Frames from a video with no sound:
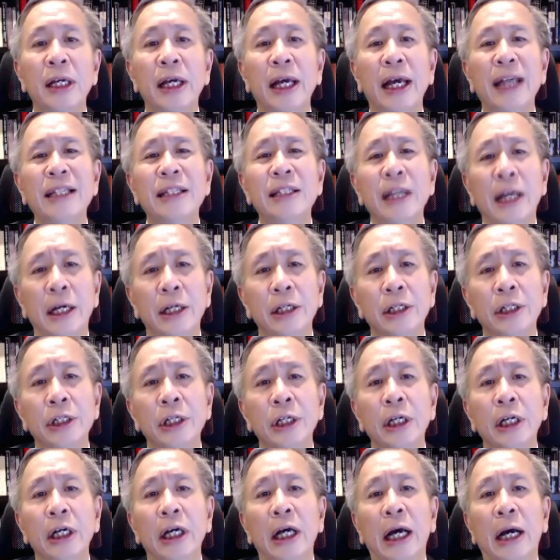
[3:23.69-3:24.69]
As such,
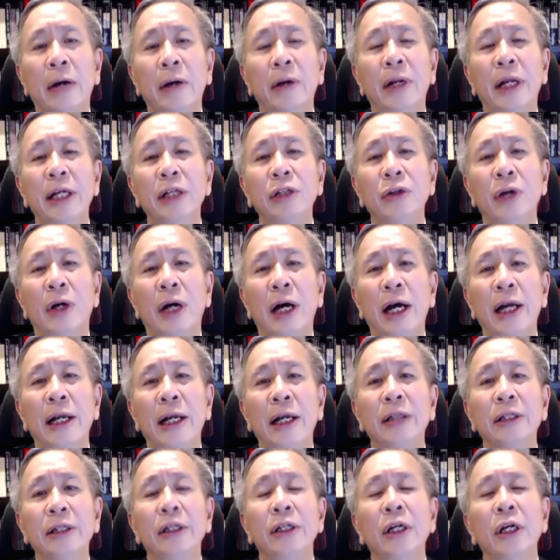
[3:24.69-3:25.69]
I would like to
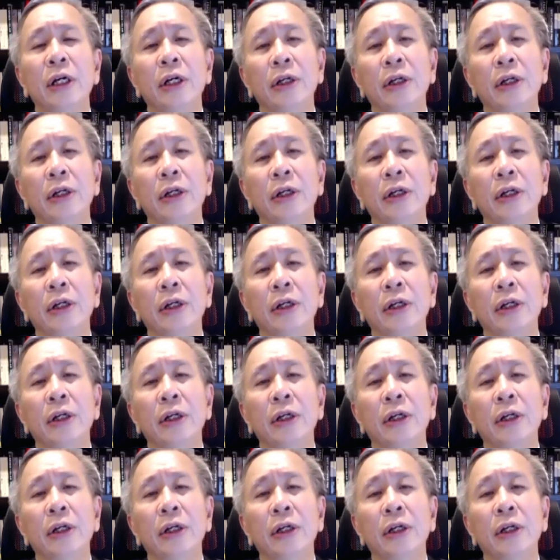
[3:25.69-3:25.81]
highlight